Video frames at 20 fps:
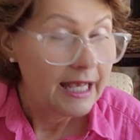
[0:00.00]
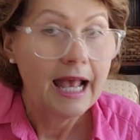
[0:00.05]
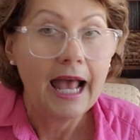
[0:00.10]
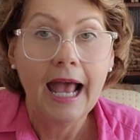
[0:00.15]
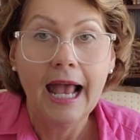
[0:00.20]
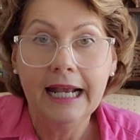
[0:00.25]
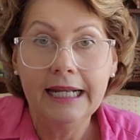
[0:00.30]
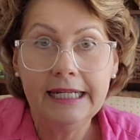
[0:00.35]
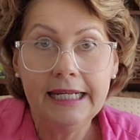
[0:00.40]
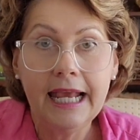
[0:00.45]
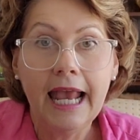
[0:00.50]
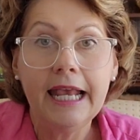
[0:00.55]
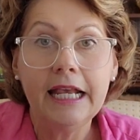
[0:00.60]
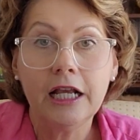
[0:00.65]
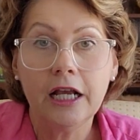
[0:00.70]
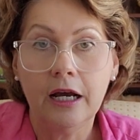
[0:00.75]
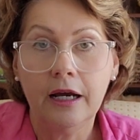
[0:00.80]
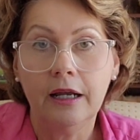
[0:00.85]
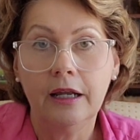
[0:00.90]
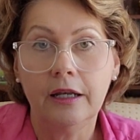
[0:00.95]
88
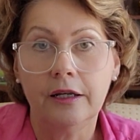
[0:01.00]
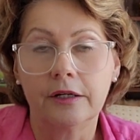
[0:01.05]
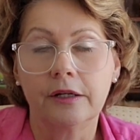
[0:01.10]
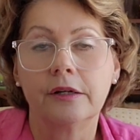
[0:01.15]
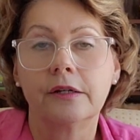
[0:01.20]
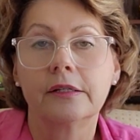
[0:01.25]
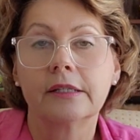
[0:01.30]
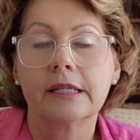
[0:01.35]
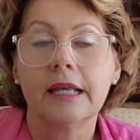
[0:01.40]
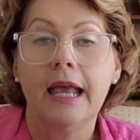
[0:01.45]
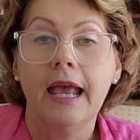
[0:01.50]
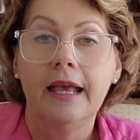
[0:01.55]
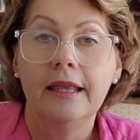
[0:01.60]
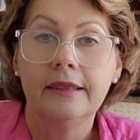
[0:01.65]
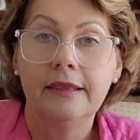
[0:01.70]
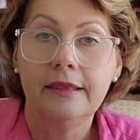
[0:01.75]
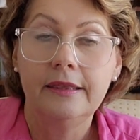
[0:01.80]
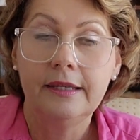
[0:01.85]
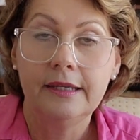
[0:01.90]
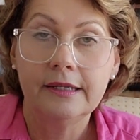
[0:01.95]
colors.
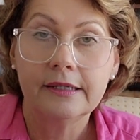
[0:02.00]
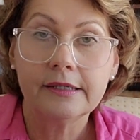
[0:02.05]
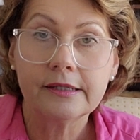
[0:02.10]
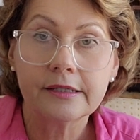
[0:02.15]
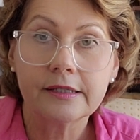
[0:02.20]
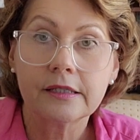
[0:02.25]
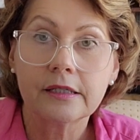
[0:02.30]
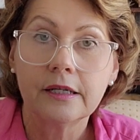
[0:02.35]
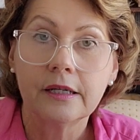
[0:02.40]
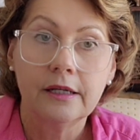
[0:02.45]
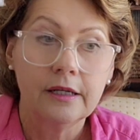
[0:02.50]
This